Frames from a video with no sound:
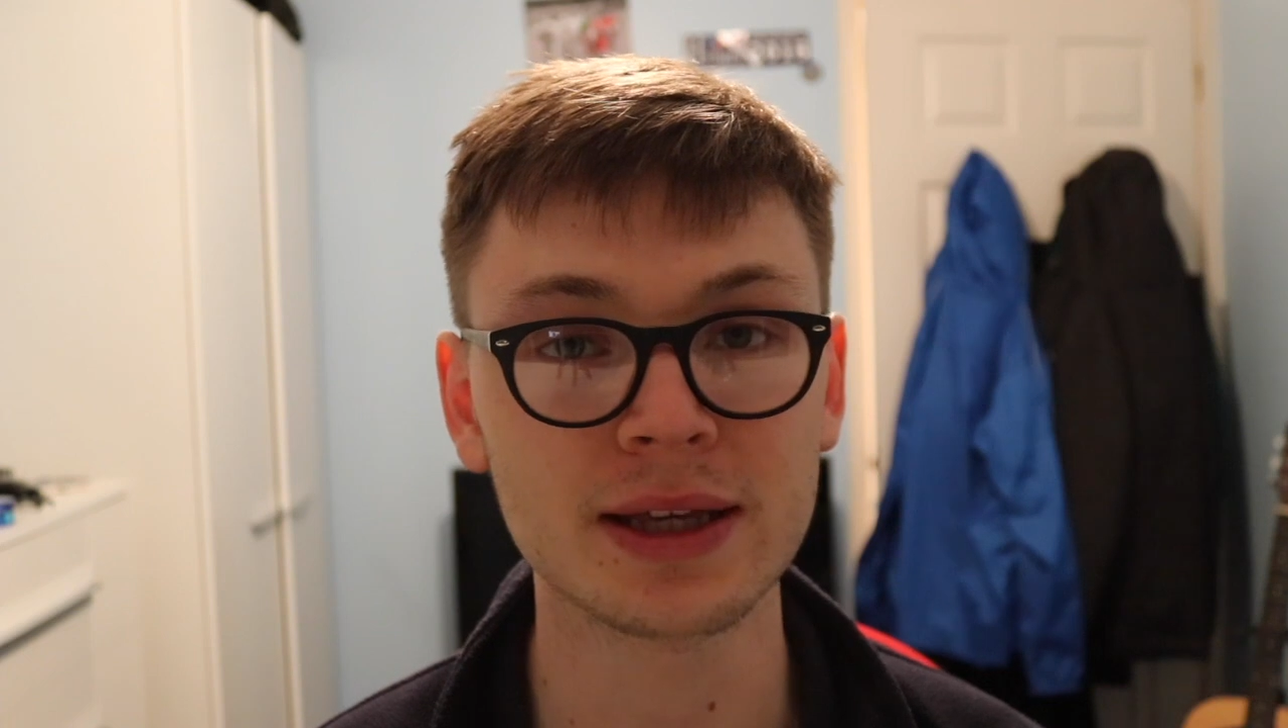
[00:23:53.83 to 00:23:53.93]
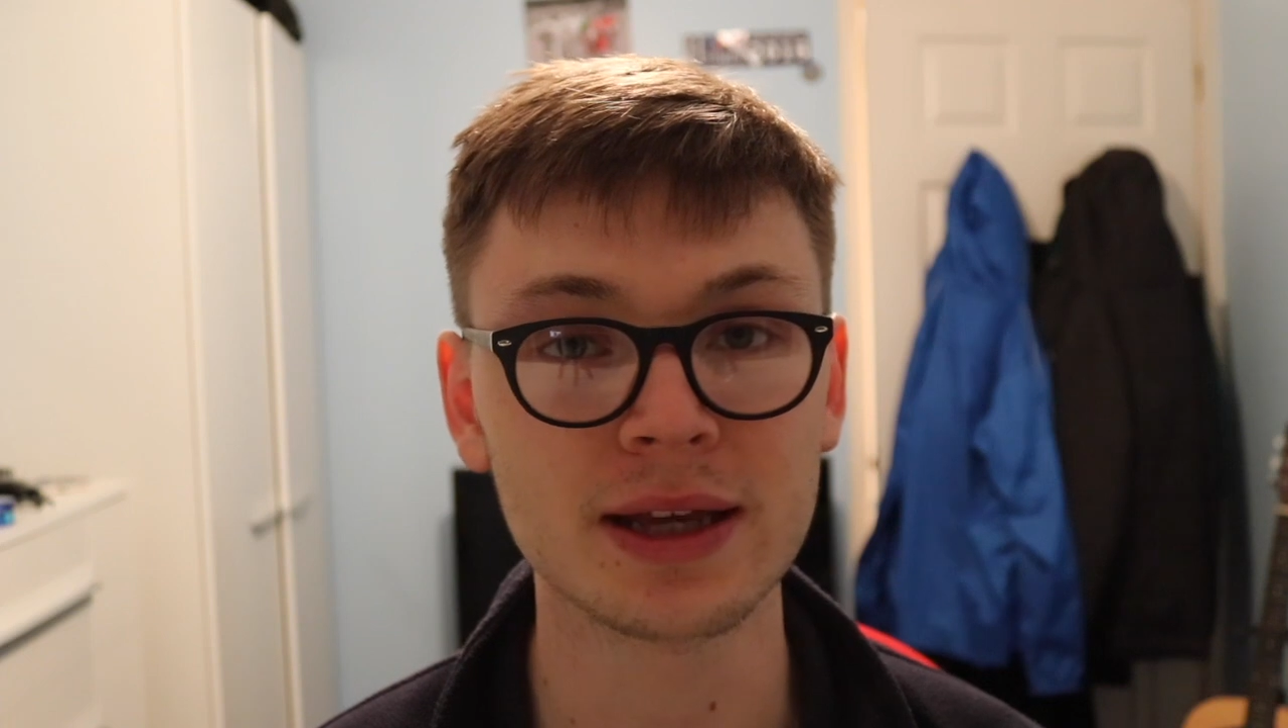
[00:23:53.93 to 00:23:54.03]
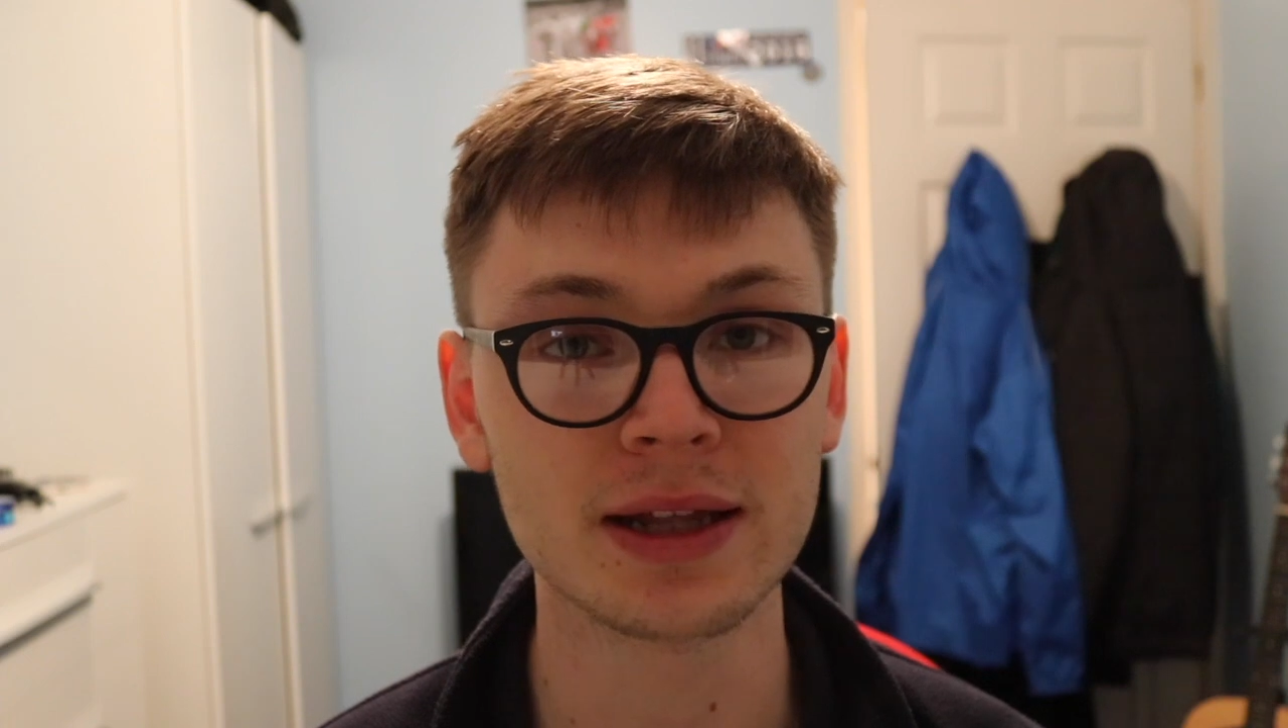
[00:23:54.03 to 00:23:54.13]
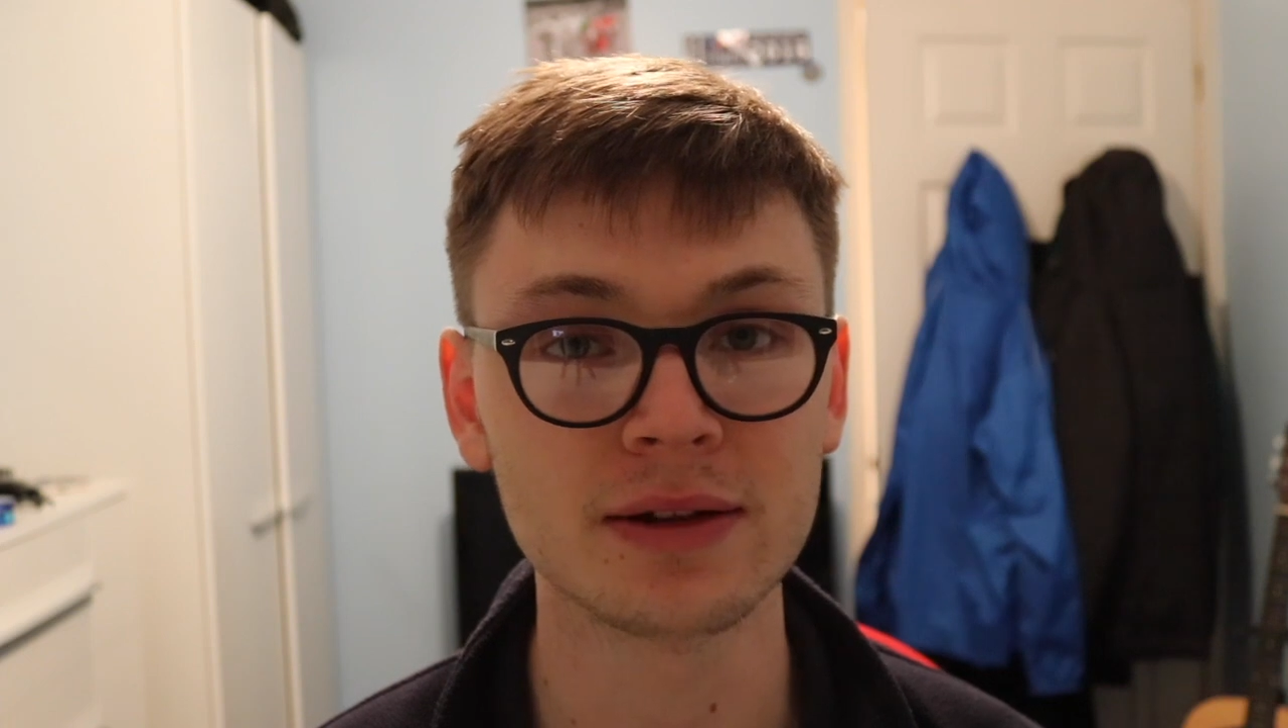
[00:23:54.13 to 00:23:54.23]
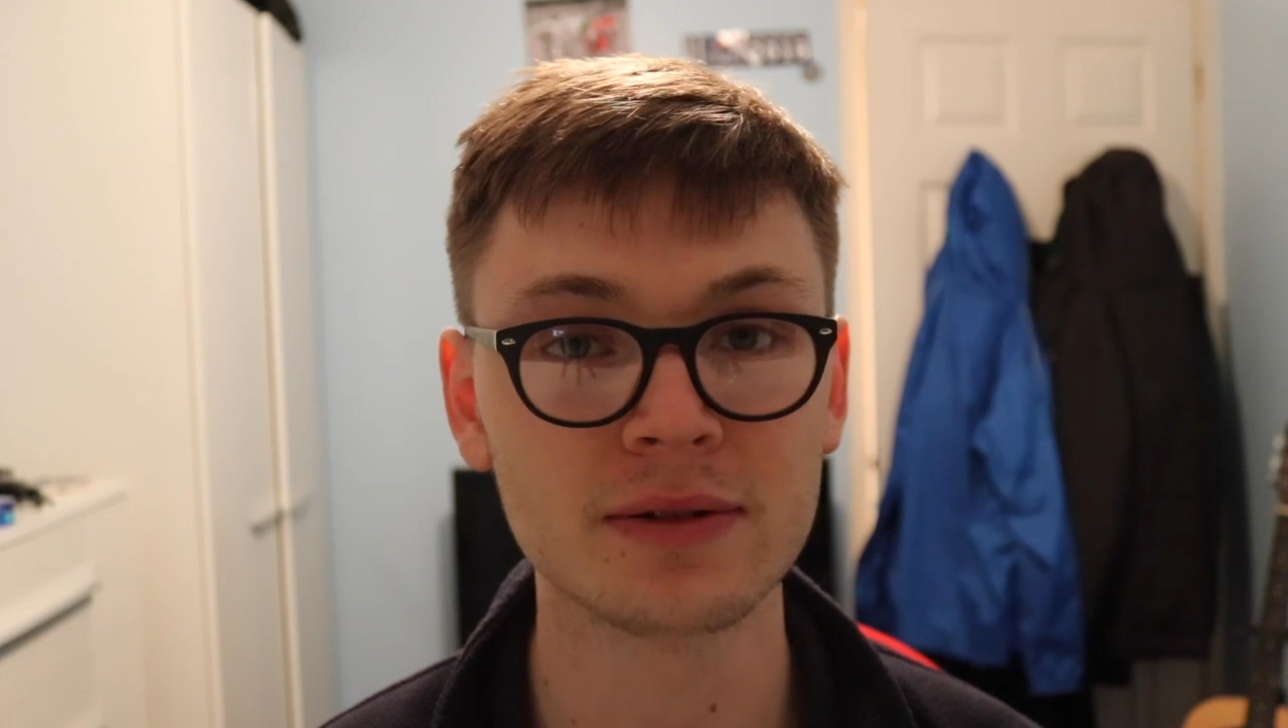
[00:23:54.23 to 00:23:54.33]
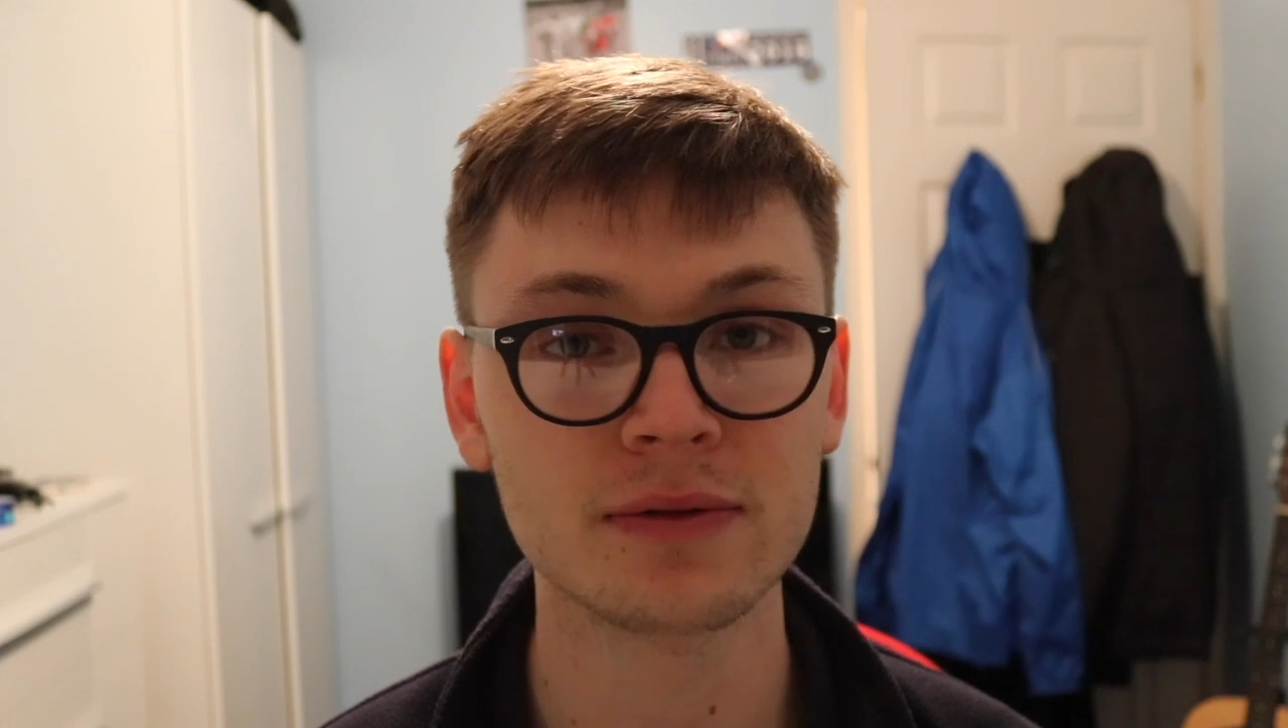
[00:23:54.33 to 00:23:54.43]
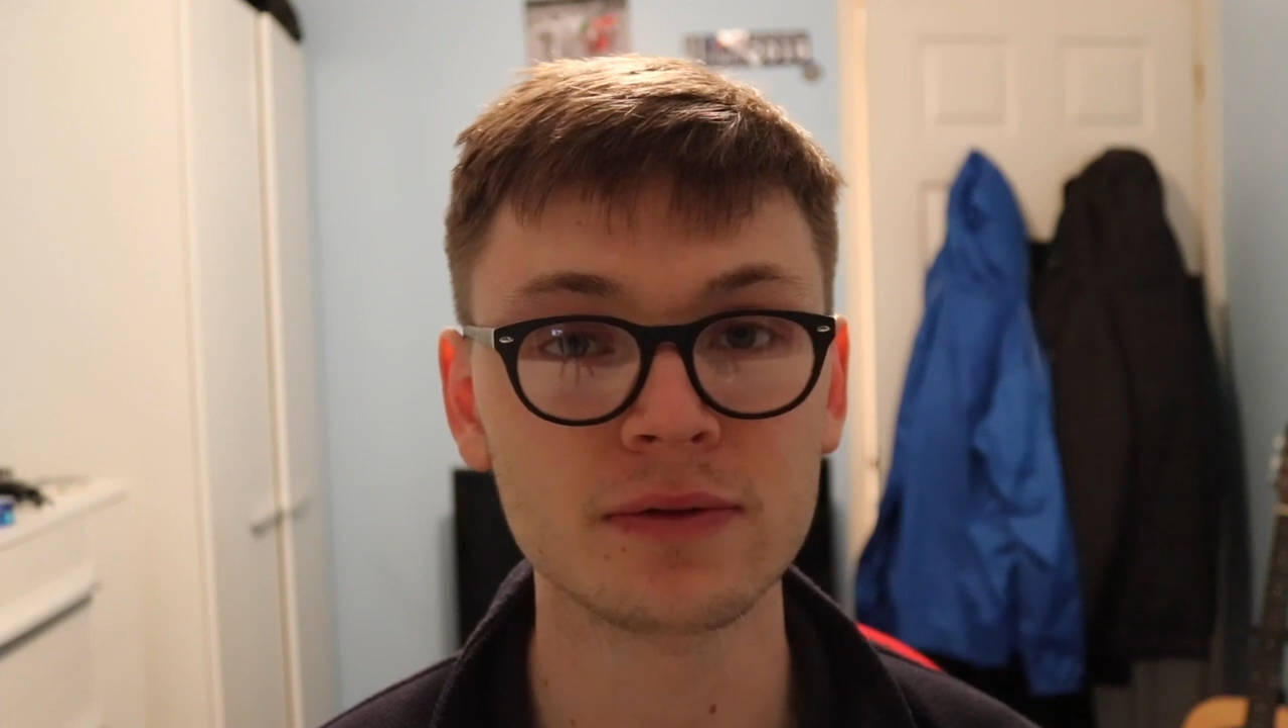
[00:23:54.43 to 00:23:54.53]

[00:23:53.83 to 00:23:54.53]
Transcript: again